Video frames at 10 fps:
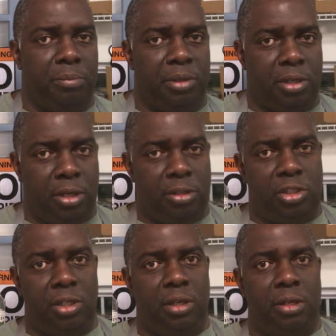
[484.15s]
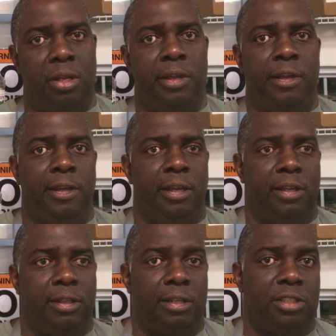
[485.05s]
but carrageenan
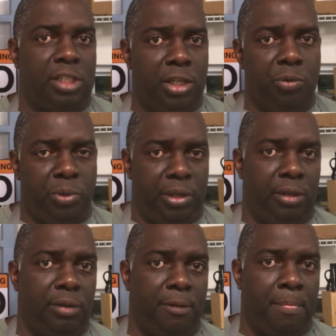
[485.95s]
is a seaweed